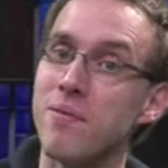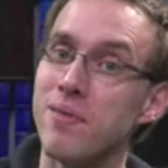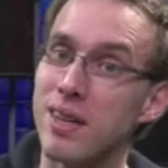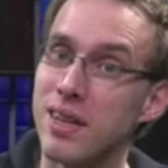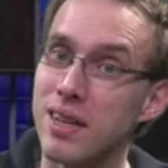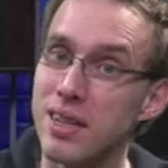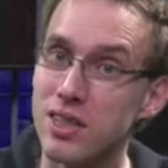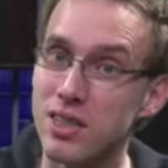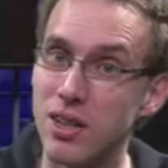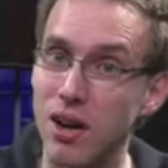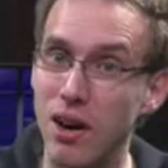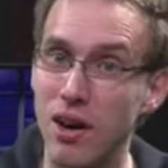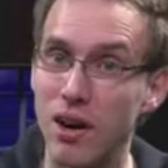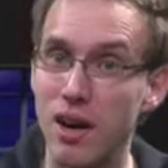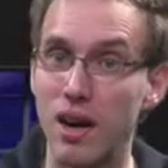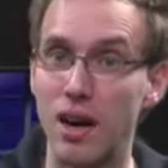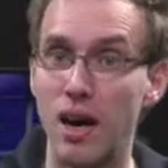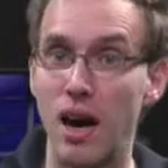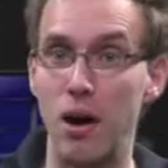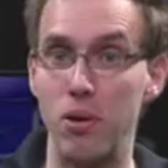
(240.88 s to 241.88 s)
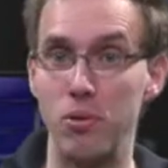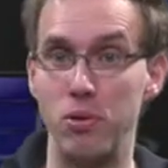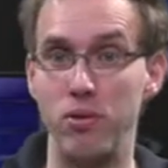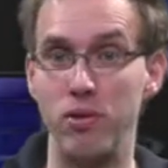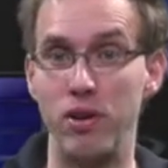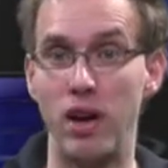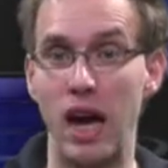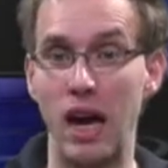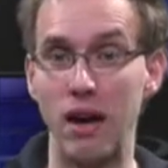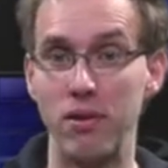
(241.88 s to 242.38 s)
So how do we
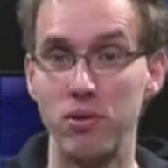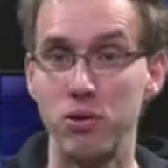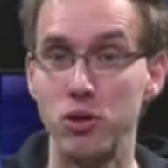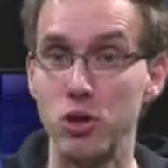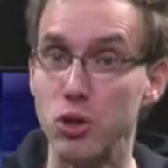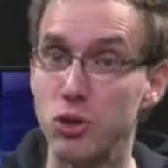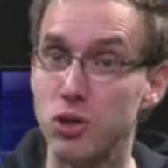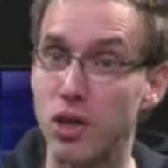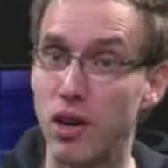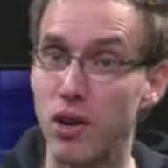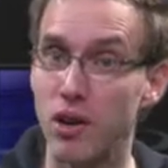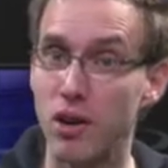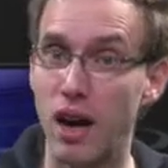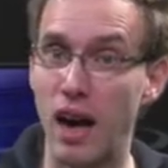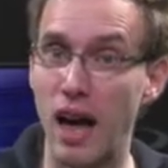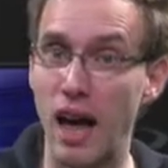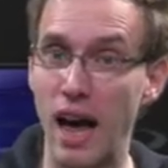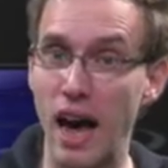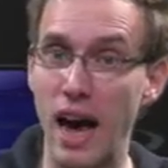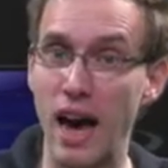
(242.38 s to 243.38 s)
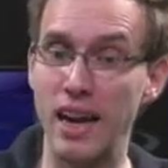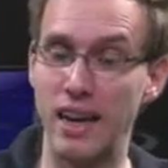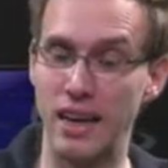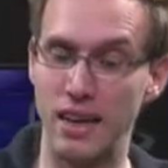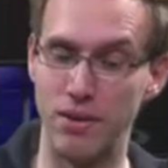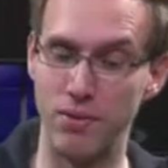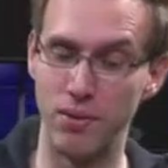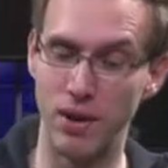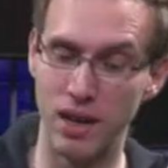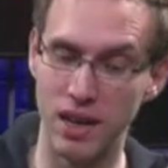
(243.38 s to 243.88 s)
have to choose our i then?
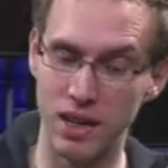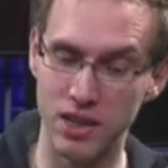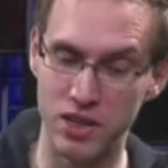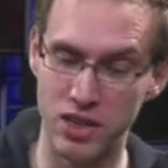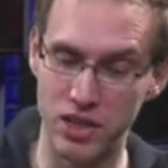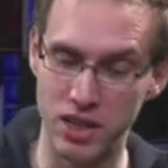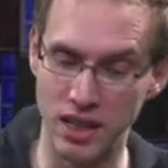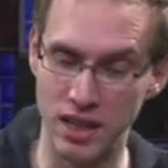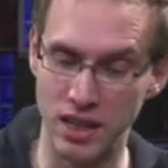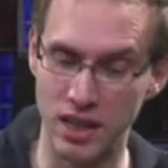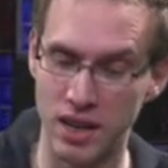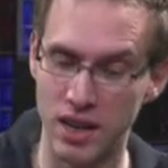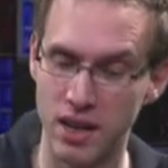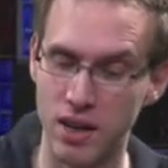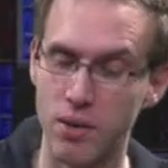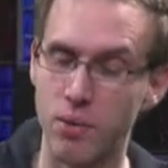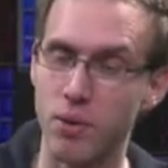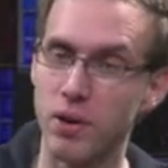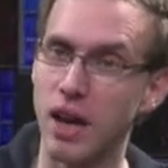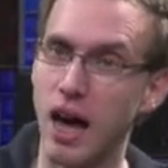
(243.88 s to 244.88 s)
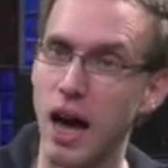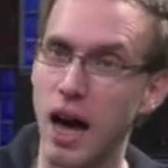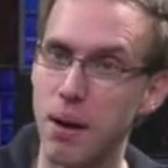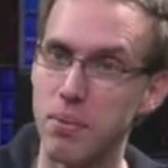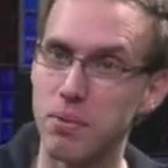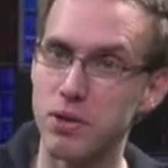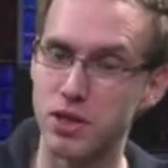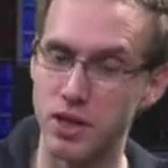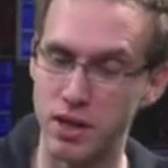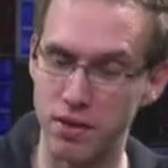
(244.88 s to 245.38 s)
Well, let's see what
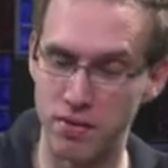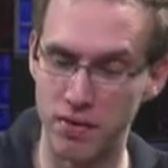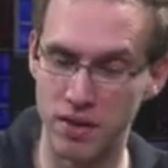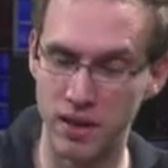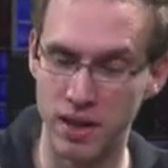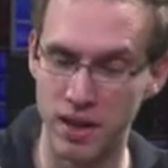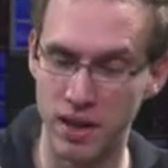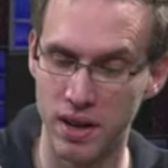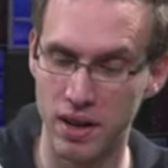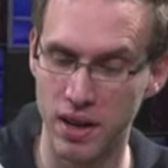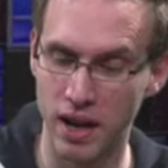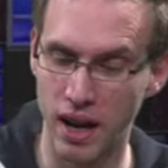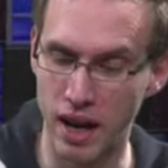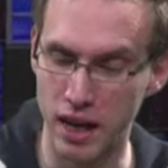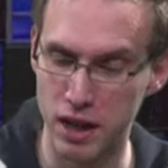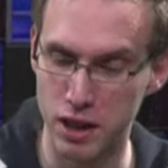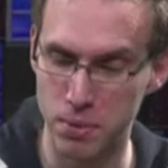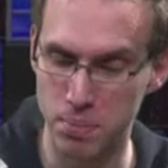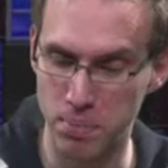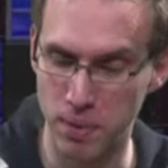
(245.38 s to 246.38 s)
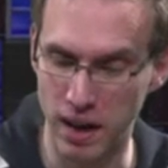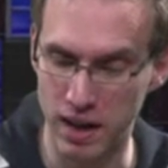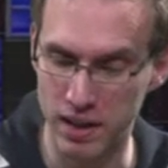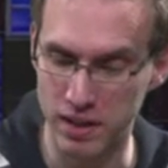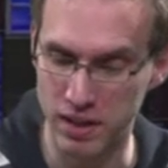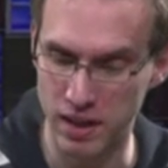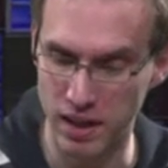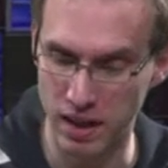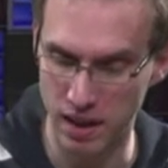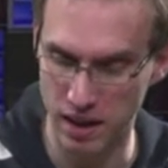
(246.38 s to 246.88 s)
happens if we expand
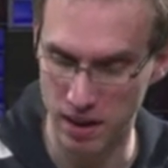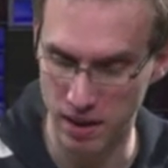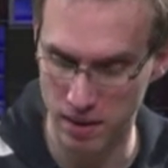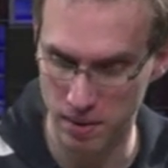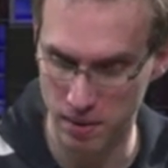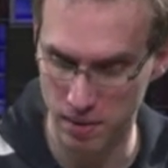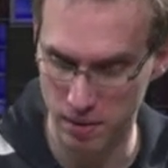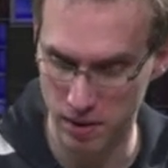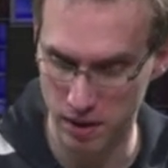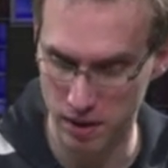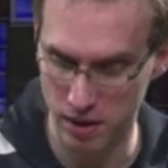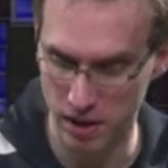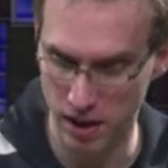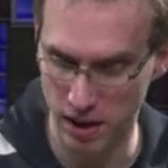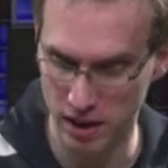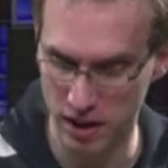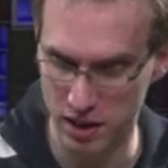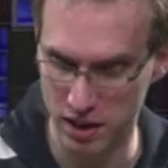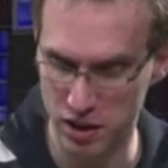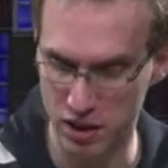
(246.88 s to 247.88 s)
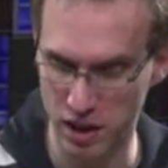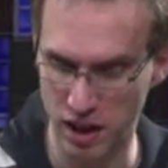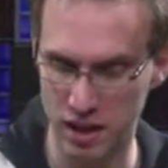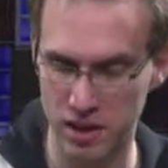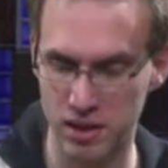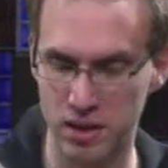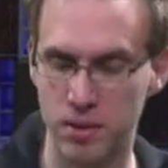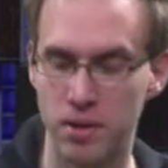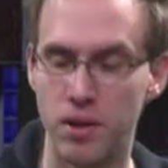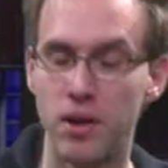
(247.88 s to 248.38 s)
here this right-hand side.
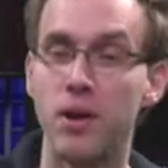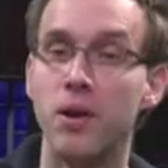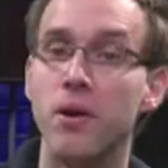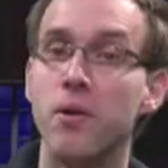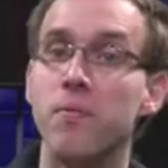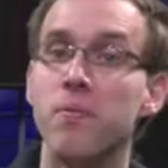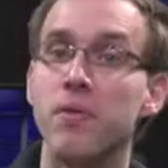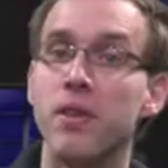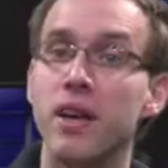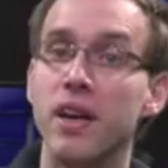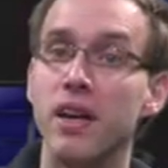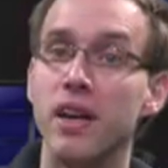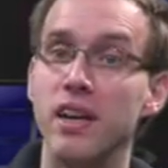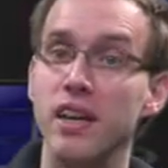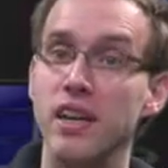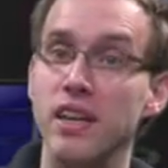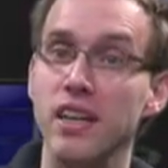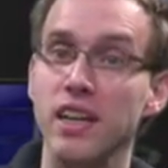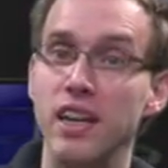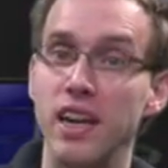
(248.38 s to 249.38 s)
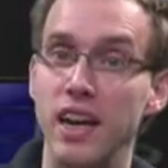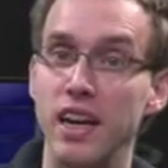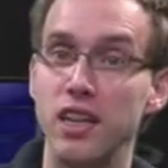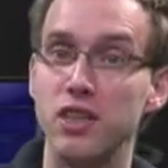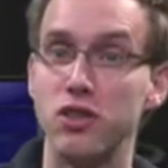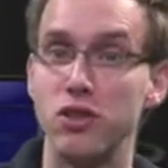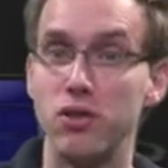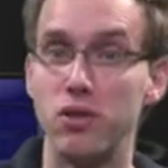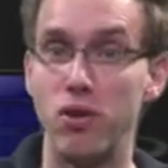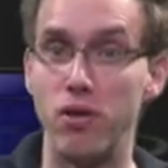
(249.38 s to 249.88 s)
The ddx of
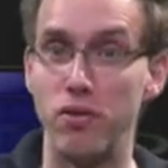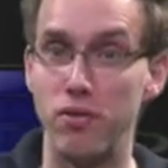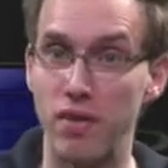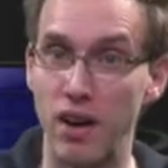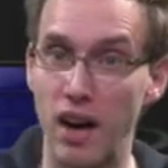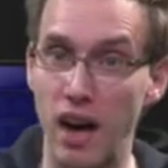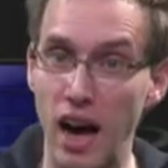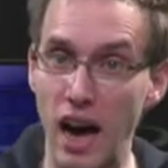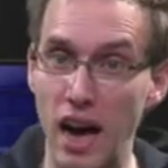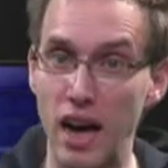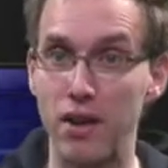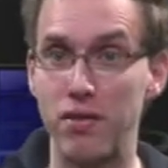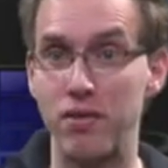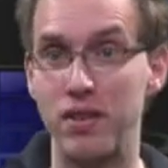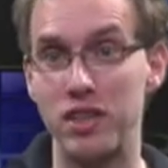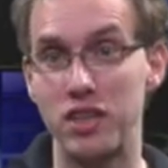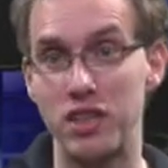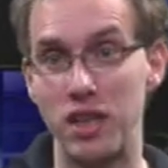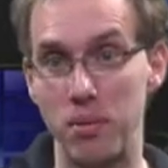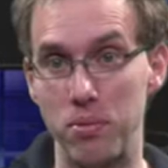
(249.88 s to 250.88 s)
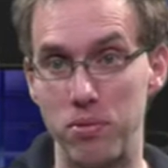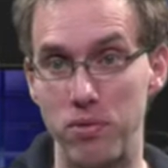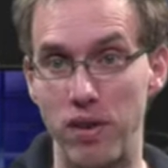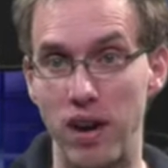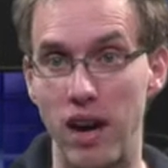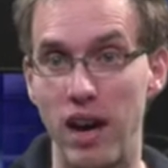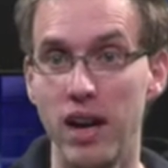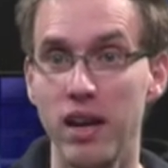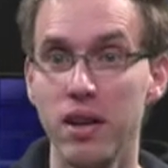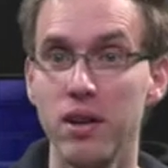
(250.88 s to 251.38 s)
i of x times y,
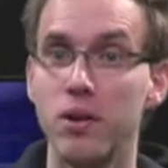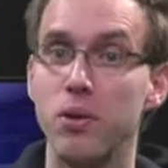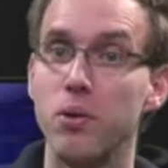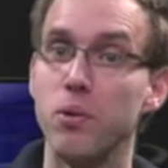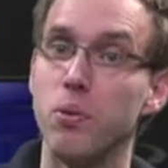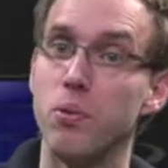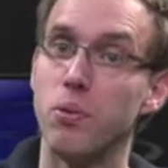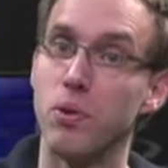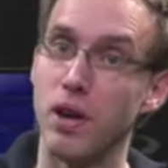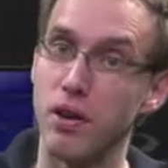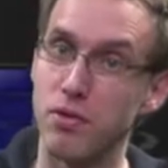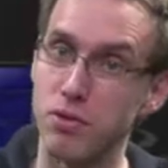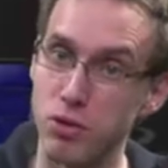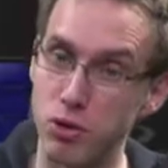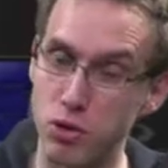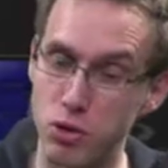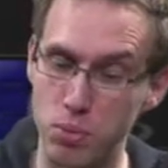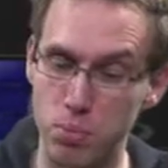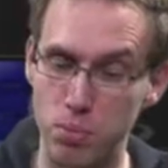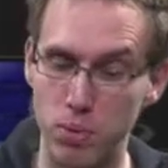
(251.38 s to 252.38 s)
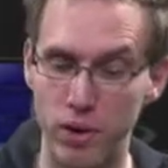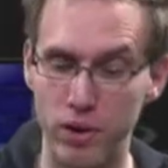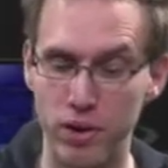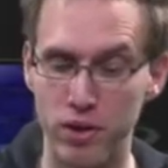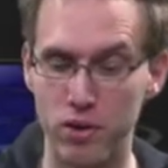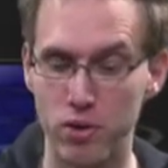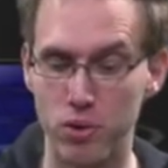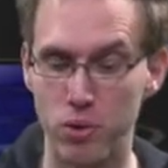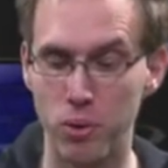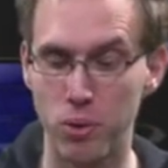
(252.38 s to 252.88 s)
have to use a product
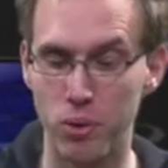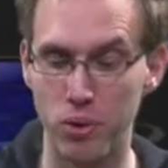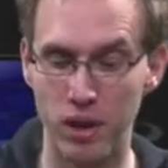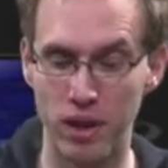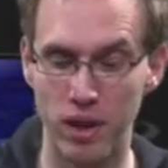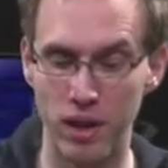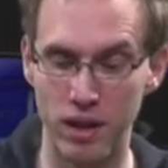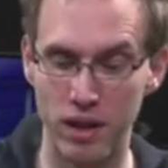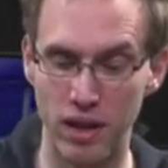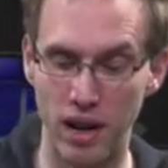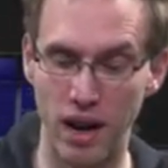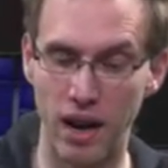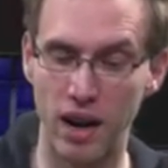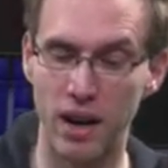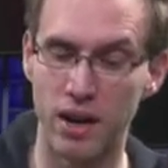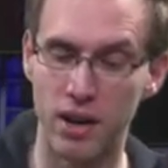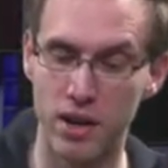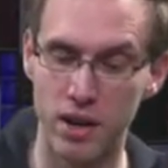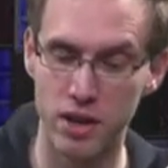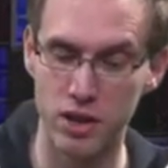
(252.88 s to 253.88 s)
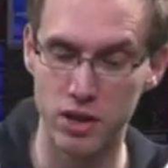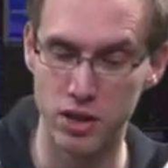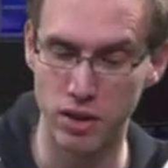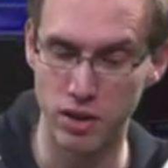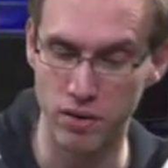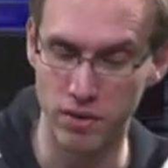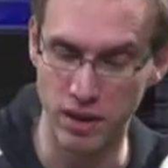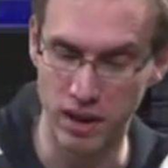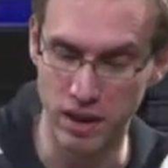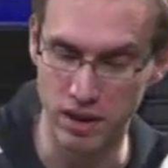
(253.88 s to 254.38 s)
rule there, so we
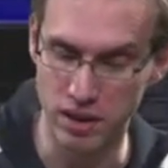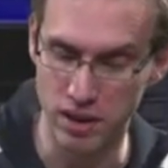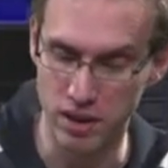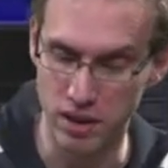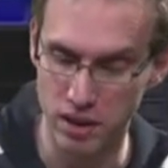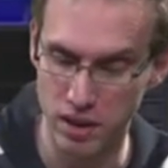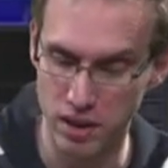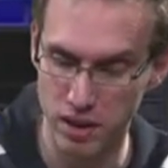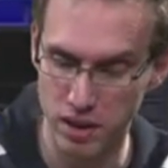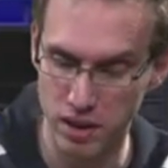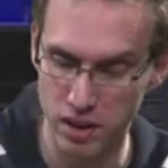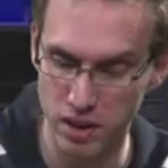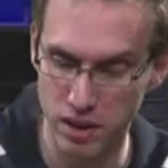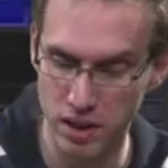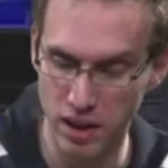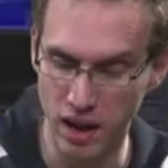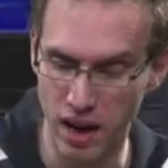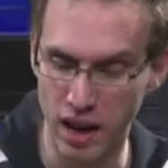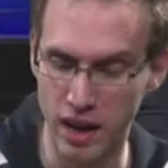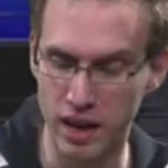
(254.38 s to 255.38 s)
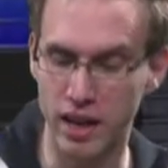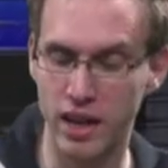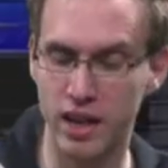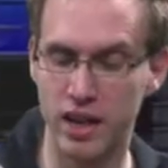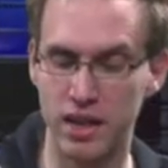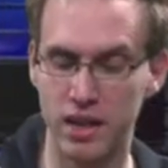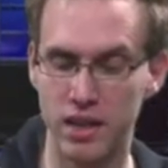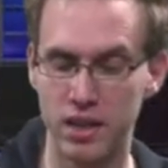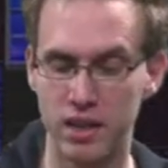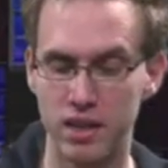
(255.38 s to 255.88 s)
get the di, di,
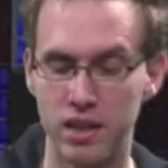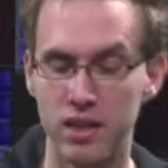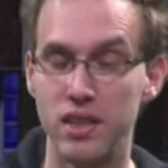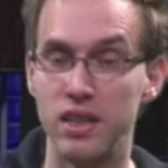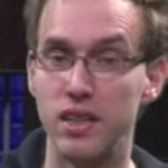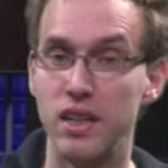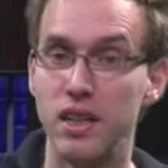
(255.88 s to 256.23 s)
di,